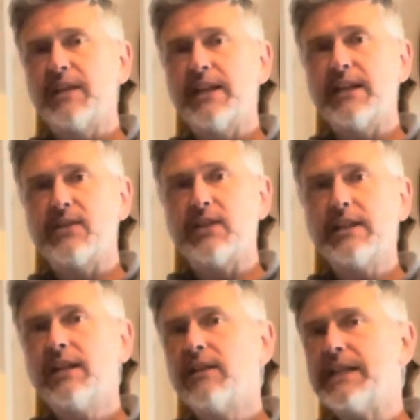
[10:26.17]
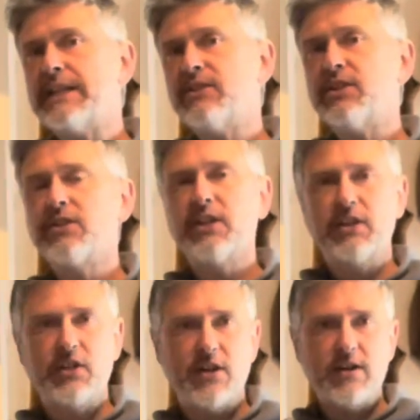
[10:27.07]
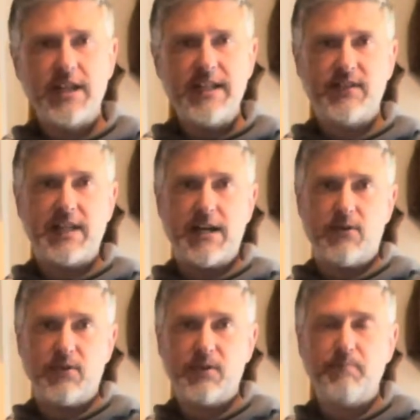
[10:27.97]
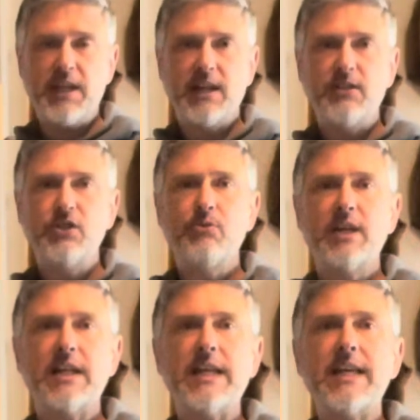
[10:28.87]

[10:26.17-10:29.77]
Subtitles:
it's a little easier than turkey sounds because you can